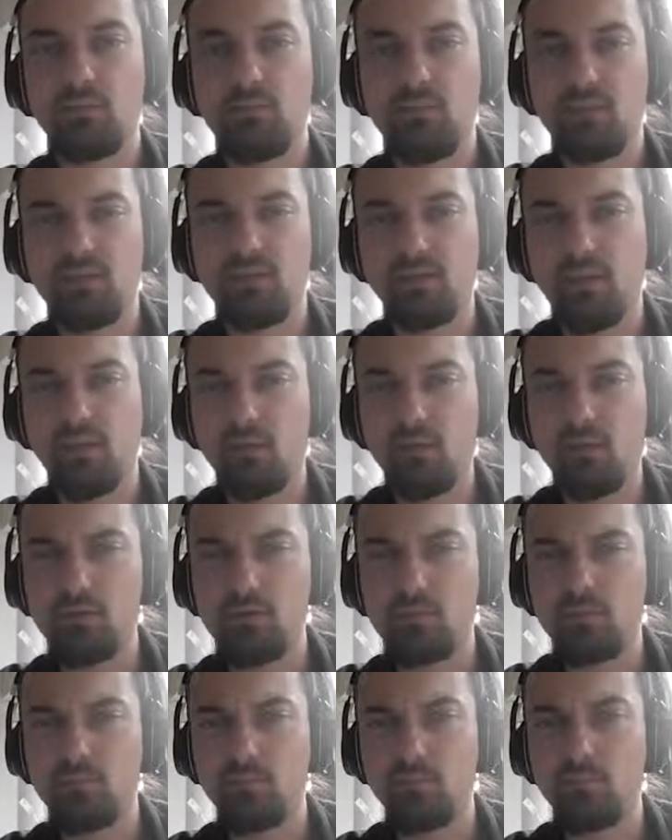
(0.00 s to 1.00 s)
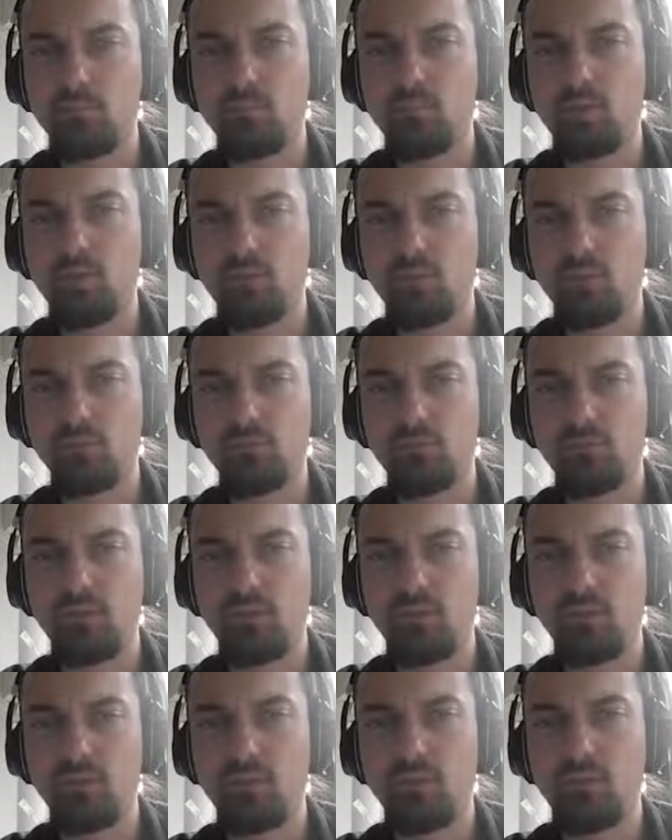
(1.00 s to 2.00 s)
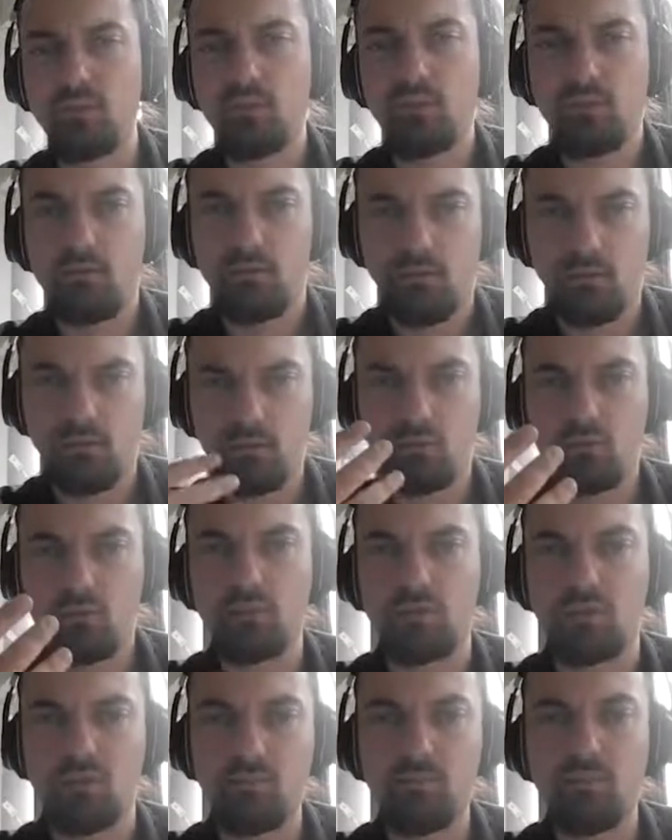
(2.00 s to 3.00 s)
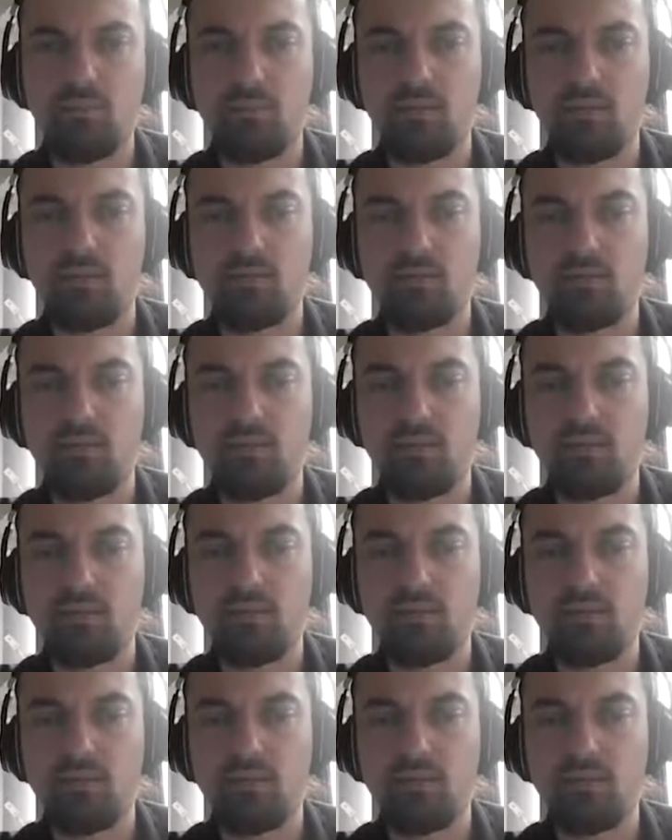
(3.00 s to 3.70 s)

But now it could be, or you could implement